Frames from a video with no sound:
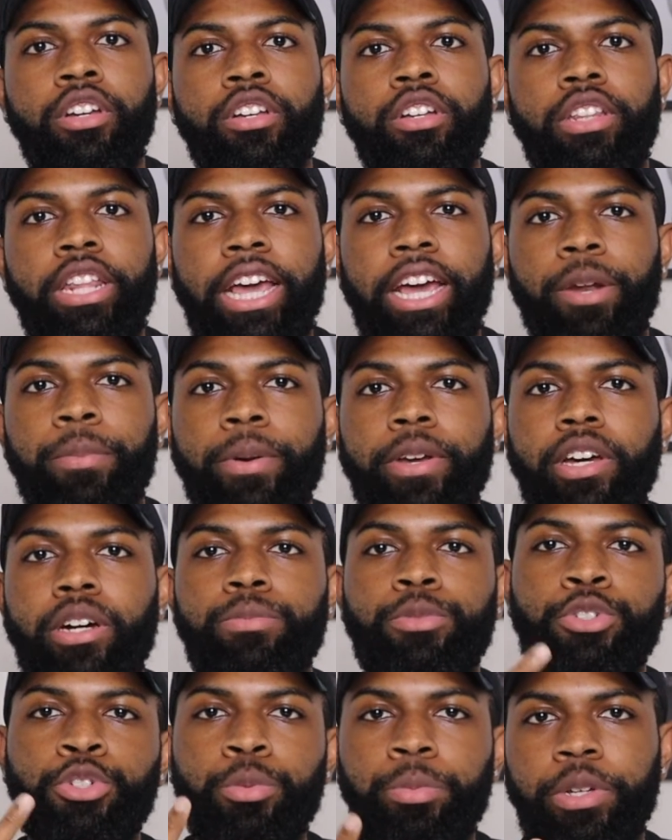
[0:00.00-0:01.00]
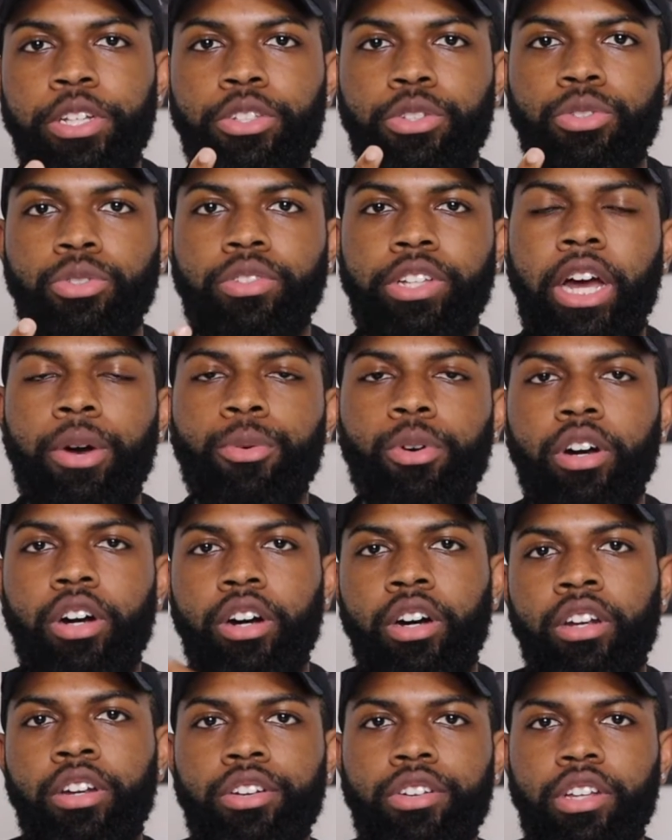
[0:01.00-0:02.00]
They had to pick up 2 missiles that were
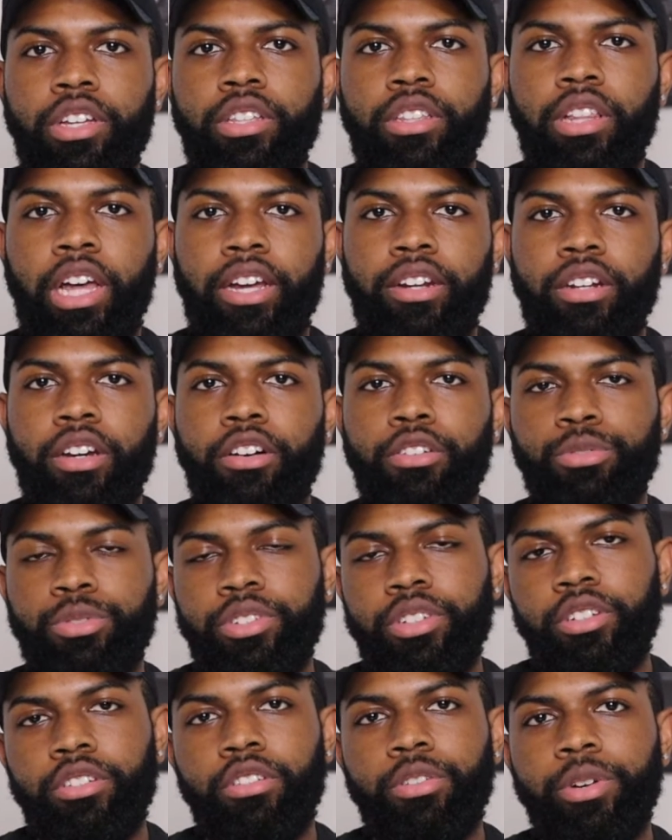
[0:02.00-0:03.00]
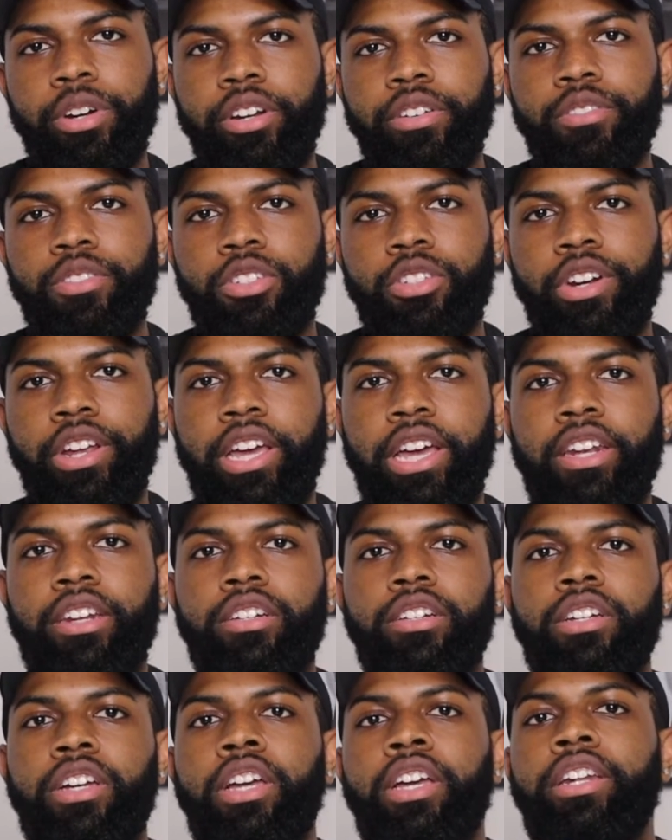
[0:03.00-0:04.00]
underneath like the ocean or whatever. So they had
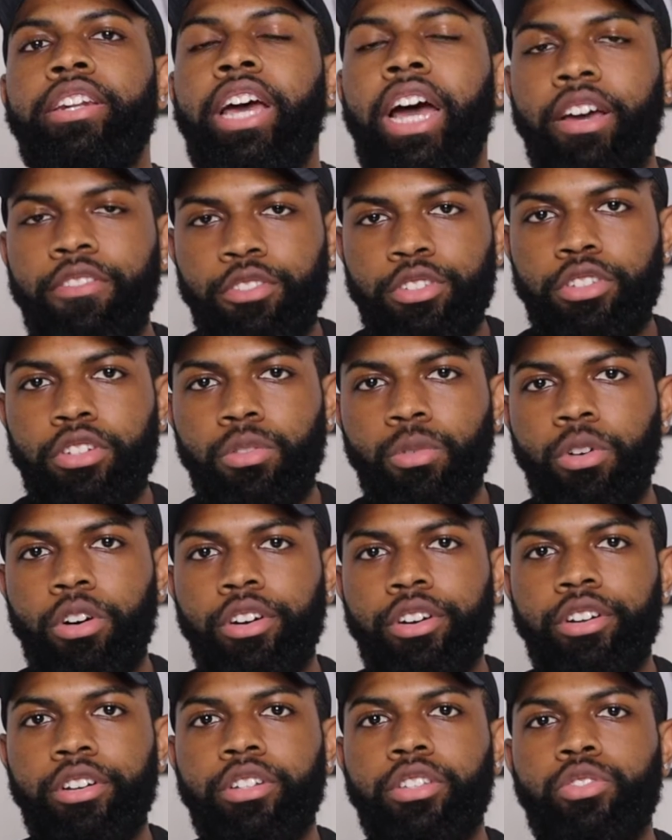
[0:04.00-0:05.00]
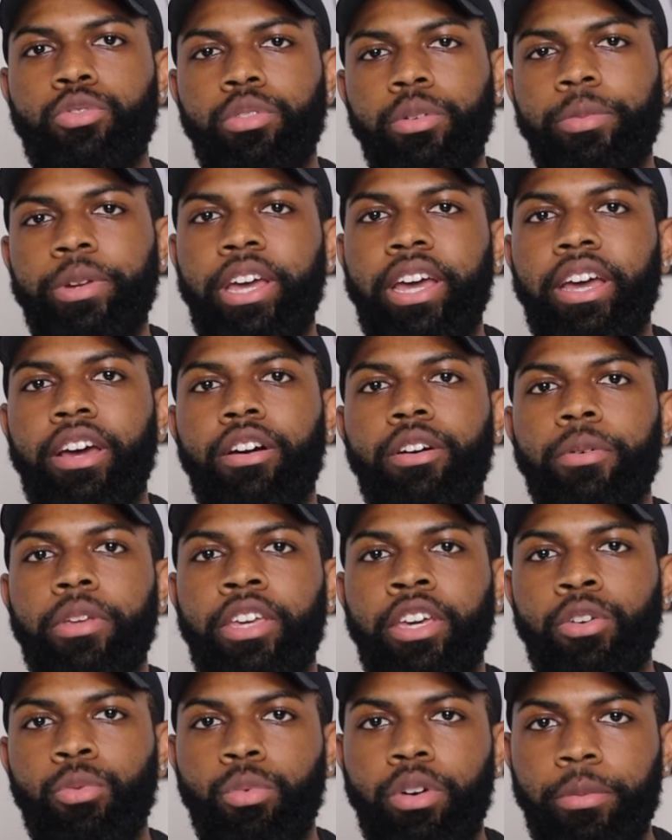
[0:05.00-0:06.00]
to dive into the water, swim down,
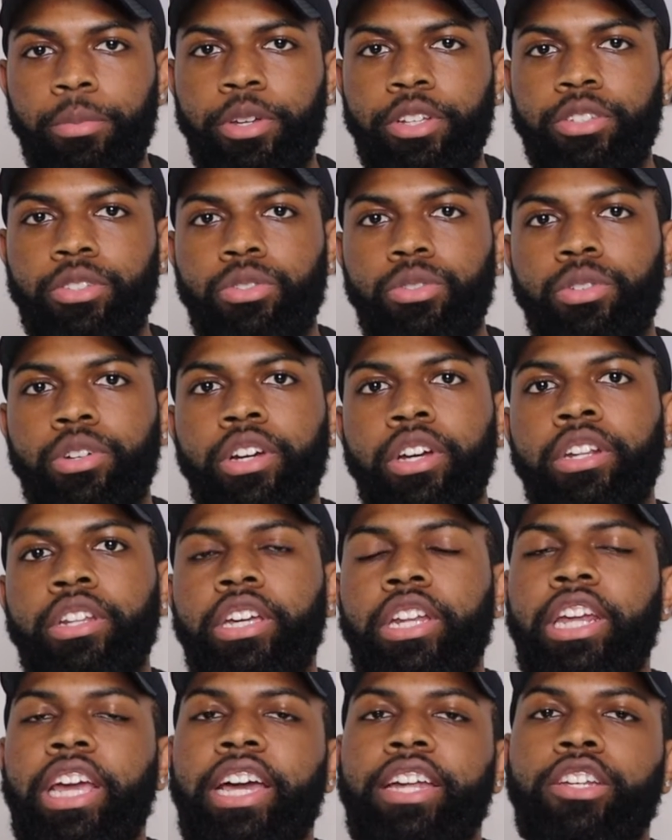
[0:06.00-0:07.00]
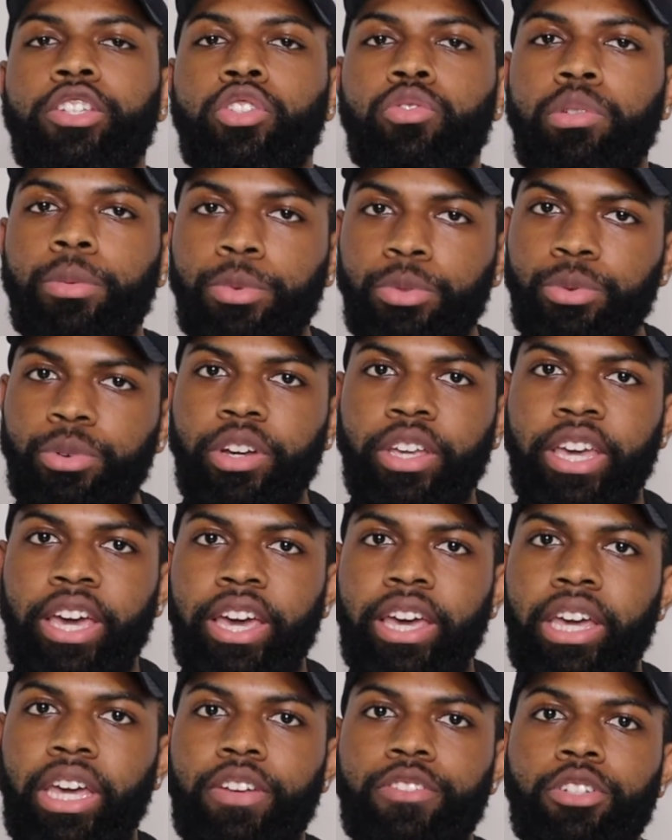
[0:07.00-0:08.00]
get 1 missile. Then they had to swim through a
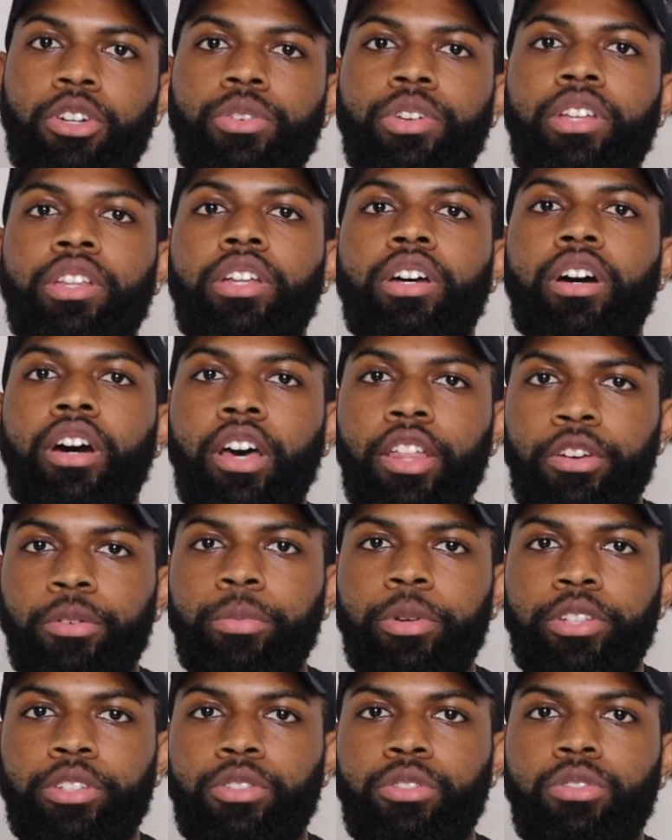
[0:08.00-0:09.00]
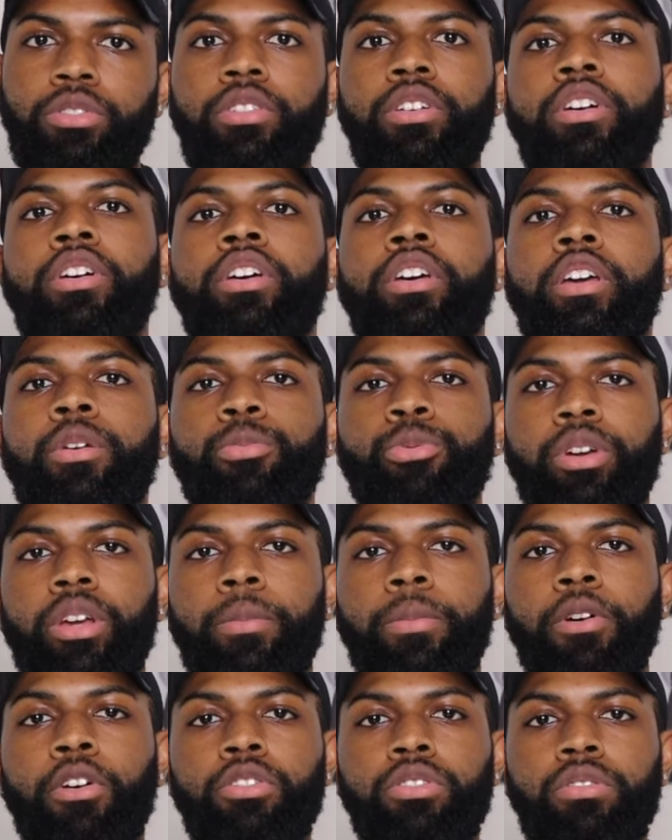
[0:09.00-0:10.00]
cave to get the other missile,
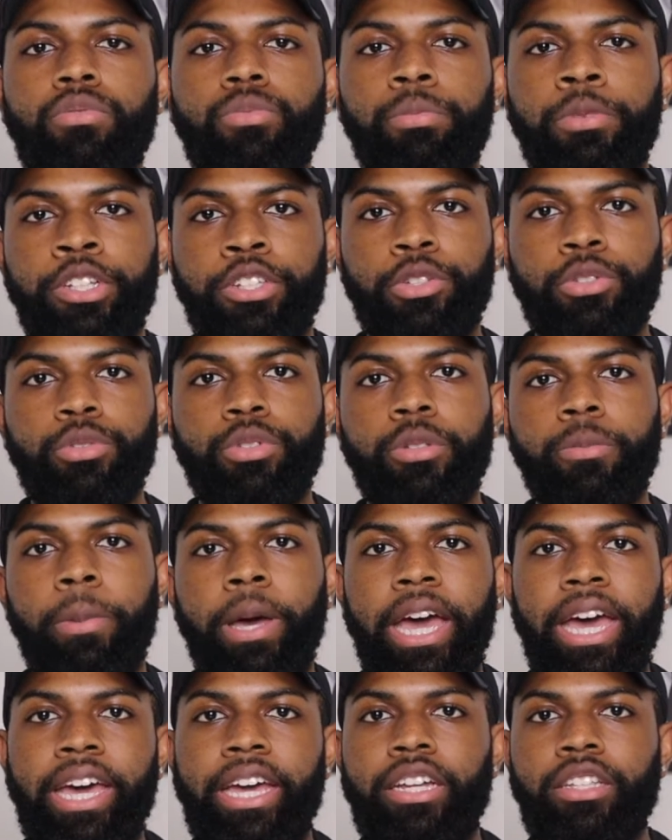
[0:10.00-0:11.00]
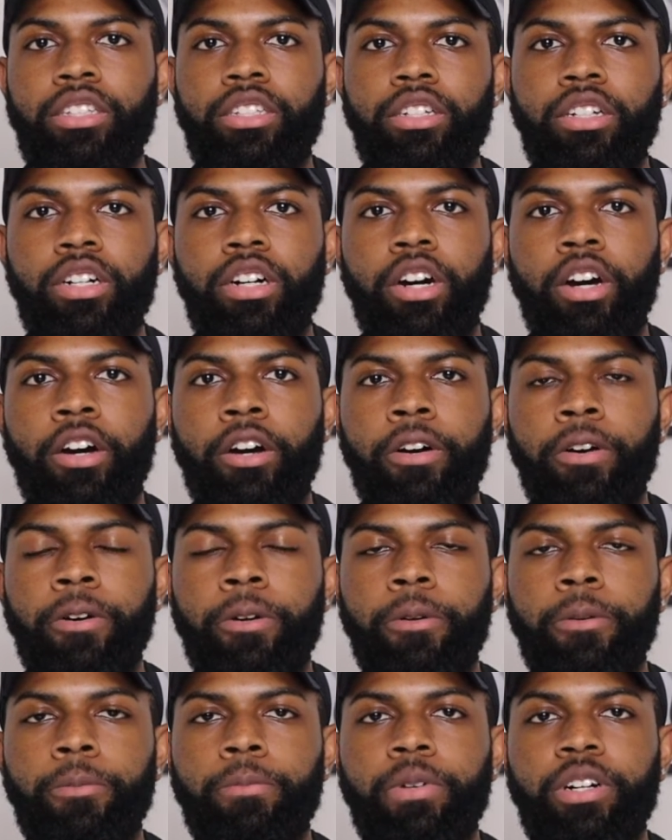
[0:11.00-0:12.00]
bring both missiles back
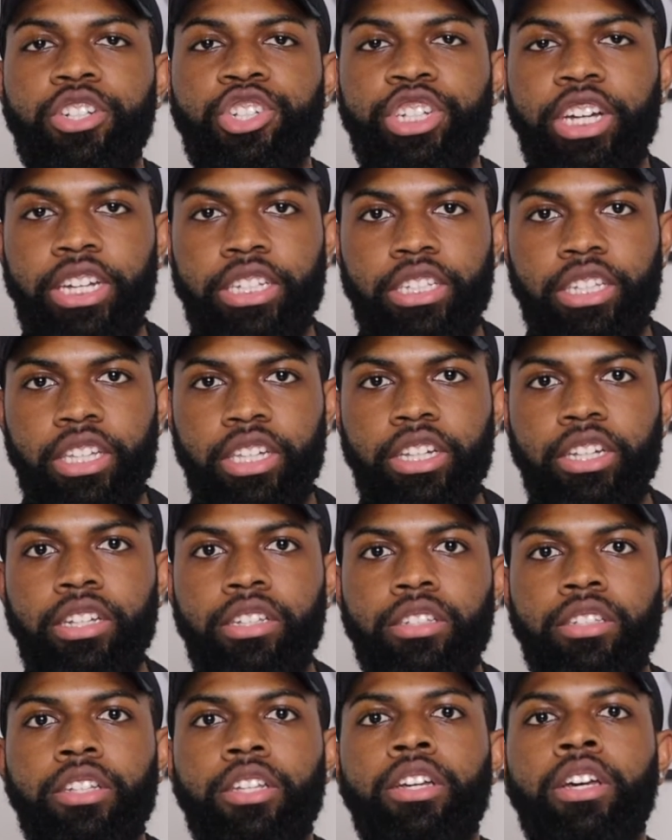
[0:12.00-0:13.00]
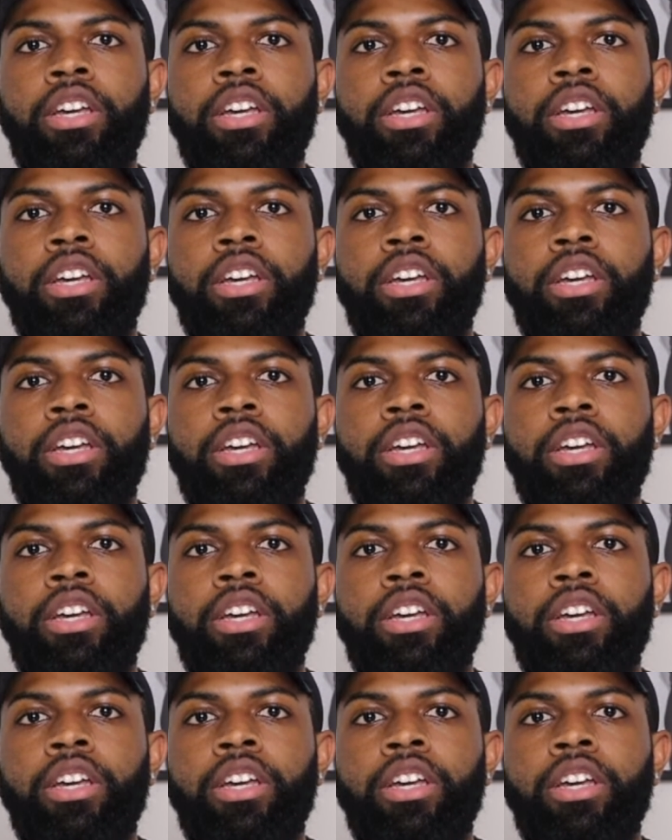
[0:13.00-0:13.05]
to jet skis.